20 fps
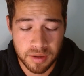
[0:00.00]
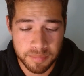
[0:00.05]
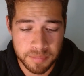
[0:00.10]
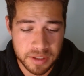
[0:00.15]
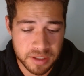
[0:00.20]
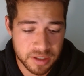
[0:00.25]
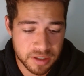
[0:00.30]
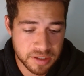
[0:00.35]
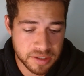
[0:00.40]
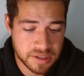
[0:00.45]

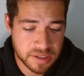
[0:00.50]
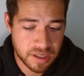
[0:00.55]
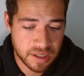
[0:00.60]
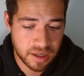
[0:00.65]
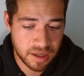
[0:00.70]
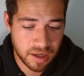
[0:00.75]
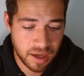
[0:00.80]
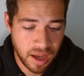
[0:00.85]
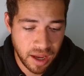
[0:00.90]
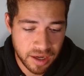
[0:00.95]
because
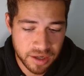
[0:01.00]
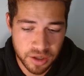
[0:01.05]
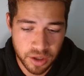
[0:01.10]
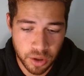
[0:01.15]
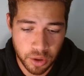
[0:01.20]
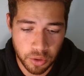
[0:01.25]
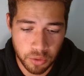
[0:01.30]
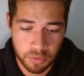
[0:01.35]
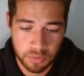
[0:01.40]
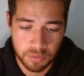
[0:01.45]
I
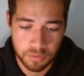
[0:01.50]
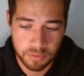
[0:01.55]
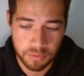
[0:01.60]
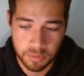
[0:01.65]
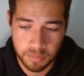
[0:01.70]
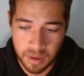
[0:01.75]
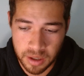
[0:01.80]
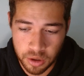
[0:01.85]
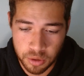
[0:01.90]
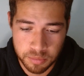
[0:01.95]
know
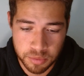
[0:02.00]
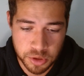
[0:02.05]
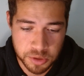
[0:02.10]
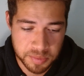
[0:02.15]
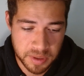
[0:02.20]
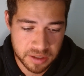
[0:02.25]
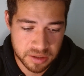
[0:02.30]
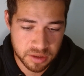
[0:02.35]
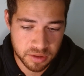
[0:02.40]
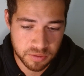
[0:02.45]
from my own
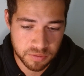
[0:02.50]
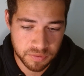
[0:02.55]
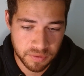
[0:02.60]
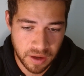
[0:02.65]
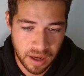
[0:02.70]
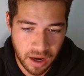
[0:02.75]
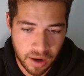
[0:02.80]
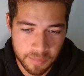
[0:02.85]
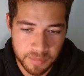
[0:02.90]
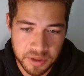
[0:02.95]
perspective
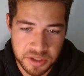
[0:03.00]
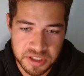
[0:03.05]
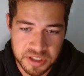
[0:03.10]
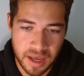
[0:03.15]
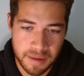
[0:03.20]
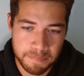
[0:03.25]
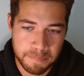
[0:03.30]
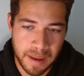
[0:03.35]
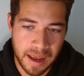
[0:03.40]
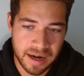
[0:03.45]
how much
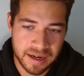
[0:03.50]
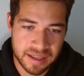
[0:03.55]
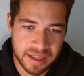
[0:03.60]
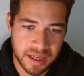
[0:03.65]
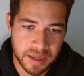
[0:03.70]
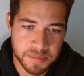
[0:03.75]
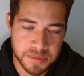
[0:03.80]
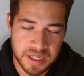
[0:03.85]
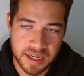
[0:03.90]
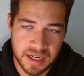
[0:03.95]
that bad
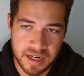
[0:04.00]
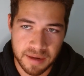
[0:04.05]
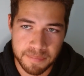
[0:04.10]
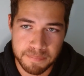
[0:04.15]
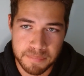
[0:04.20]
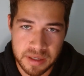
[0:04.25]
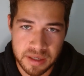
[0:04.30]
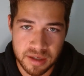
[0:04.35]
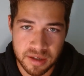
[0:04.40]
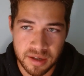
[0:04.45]
games ate at
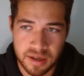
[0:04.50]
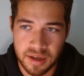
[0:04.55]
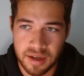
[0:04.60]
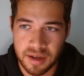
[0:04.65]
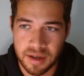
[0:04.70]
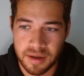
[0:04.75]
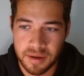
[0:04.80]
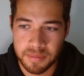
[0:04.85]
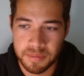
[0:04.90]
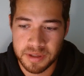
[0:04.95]
me
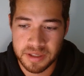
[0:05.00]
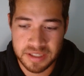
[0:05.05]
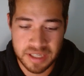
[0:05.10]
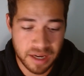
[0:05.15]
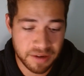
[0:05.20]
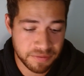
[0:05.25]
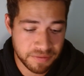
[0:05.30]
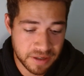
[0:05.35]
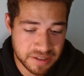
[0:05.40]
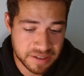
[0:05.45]
because
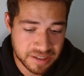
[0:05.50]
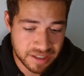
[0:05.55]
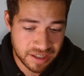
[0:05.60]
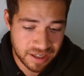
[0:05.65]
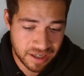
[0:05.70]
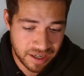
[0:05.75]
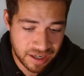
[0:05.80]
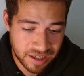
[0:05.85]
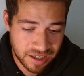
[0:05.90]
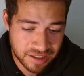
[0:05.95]
I faced
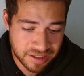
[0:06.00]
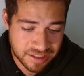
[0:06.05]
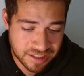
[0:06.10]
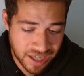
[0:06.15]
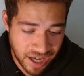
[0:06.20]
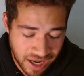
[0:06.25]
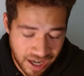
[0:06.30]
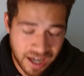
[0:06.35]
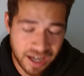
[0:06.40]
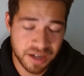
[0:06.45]
a
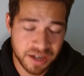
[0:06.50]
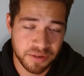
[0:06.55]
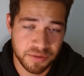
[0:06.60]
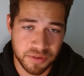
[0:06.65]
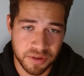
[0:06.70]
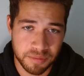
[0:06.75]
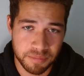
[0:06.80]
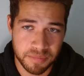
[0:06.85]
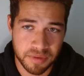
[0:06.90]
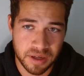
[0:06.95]
ton of
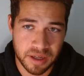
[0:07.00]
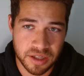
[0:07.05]
them.